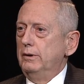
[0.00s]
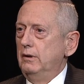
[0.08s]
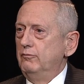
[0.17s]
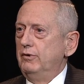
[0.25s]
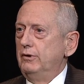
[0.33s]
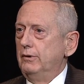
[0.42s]

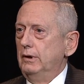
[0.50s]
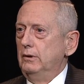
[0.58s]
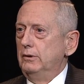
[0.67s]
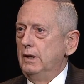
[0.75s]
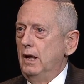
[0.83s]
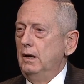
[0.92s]
infantry
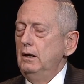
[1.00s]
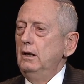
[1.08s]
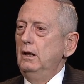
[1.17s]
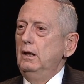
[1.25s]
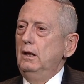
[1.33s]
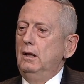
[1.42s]
lieutenant,
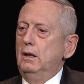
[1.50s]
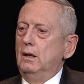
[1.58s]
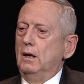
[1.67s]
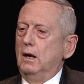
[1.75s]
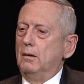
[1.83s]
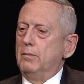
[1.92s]

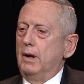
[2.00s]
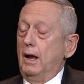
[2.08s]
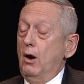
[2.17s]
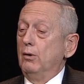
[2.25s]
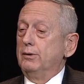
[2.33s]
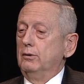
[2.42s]
but I
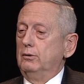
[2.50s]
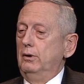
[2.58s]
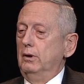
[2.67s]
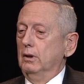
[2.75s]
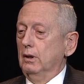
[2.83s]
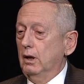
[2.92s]
also grew
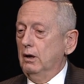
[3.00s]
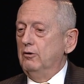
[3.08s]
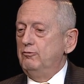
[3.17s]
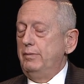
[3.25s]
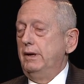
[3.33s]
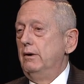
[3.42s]
to
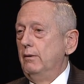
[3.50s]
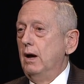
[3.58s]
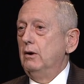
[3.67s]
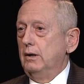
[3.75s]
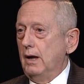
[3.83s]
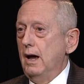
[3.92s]
love being
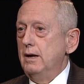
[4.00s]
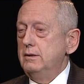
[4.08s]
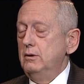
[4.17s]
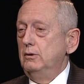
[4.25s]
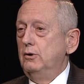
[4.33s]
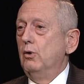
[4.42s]
around guys
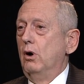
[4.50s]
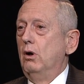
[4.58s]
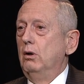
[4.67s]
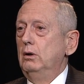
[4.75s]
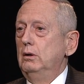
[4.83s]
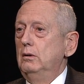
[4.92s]
who'd
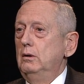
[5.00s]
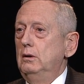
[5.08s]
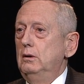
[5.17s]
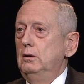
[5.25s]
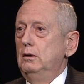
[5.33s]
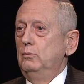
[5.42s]
crawl
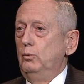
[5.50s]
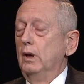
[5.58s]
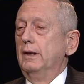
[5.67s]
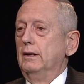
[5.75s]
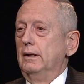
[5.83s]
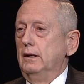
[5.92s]

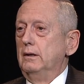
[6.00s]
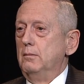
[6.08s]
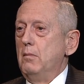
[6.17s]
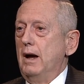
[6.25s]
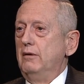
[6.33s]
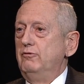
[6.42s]
willingly into
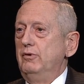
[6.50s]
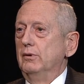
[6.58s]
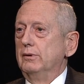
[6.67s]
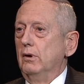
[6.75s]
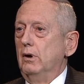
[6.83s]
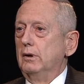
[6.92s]

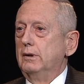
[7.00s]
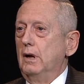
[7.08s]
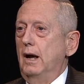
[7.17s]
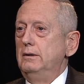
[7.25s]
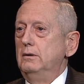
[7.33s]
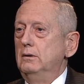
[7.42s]
minefields
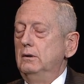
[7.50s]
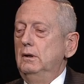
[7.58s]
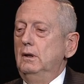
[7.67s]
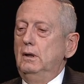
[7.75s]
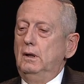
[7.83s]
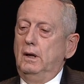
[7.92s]
alongside you.
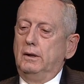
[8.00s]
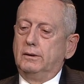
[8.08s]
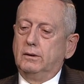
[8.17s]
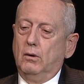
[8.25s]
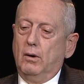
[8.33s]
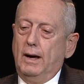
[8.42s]
And
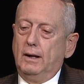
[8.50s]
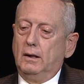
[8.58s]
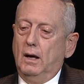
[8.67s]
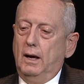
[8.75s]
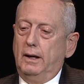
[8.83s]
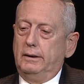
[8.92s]
so
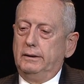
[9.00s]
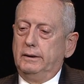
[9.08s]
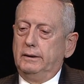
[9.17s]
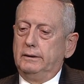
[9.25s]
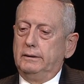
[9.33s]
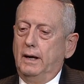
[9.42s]

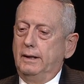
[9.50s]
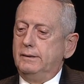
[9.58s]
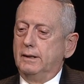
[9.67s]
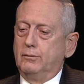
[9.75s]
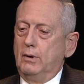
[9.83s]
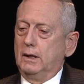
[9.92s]
I
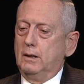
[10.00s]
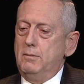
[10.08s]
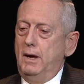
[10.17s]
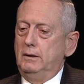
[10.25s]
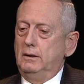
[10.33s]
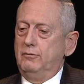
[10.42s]
just
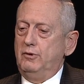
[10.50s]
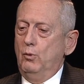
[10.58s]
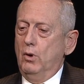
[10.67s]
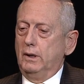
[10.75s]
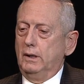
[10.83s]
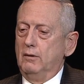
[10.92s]
recommend that if you
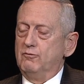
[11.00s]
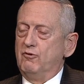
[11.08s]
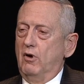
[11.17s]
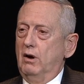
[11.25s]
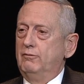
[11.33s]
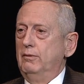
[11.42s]
want to get
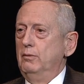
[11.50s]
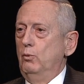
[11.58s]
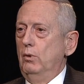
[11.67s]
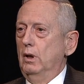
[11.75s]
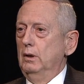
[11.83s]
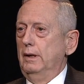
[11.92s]
far from the
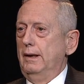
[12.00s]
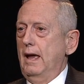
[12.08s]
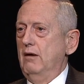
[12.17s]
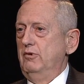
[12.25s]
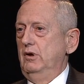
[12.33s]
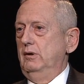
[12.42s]
well-lit
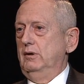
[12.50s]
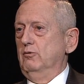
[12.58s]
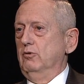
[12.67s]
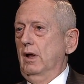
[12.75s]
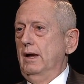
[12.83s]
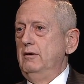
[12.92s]
avenues
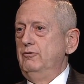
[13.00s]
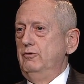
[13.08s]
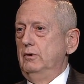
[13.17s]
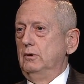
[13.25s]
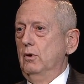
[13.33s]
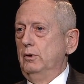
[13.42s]
of life
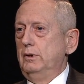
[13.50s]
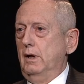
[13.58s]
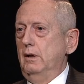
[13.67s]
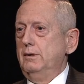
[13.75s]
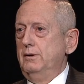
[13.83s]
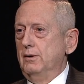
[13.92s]
and go
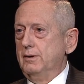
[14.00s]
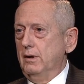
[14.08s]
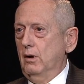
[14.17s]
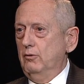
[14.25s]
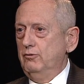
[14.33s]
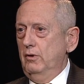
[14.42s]
test
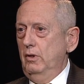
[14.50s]
yourself